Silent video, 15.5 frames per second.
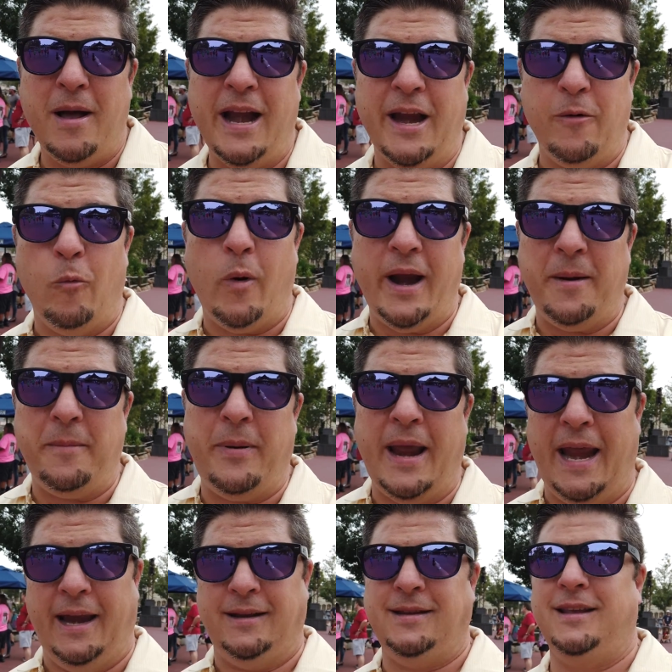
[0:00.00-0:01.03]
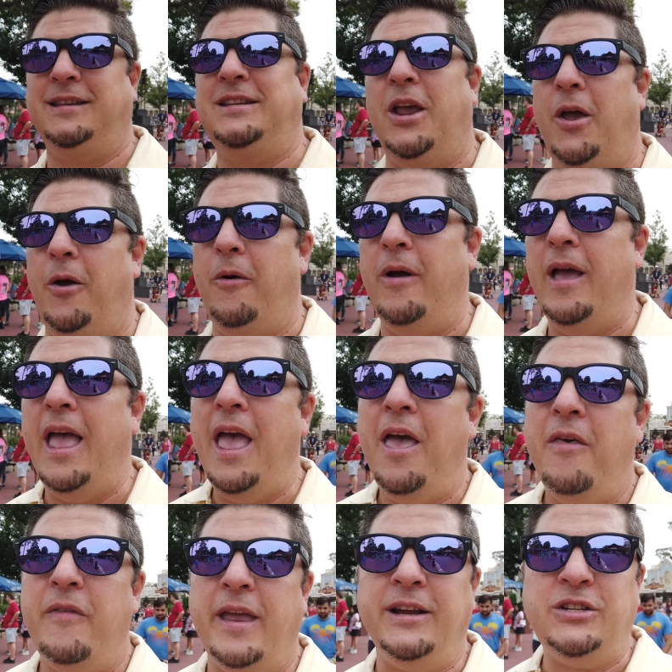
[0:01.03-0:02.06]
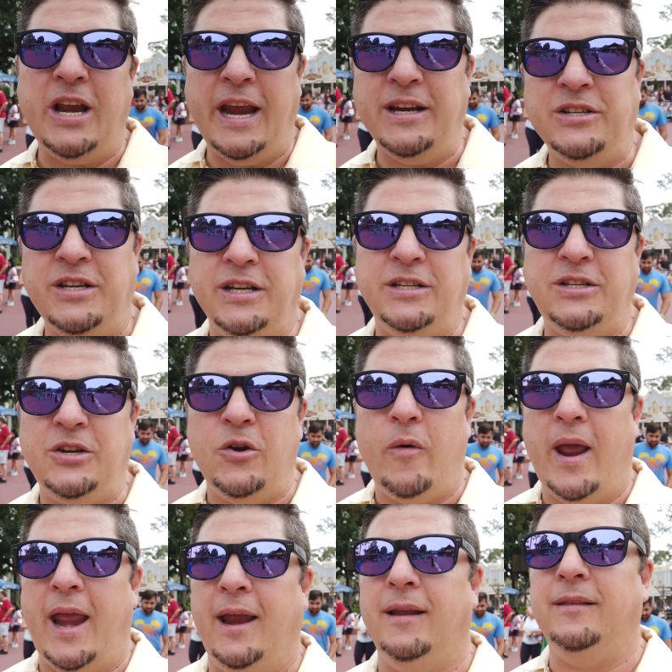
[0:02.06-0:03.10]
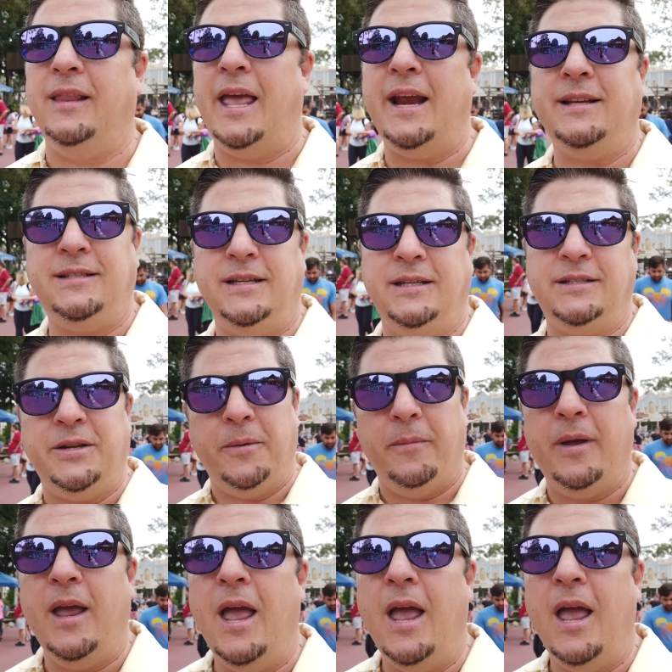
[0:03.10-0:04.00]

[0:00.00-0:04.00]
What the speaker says: money in white paint, so they changed it to a light system.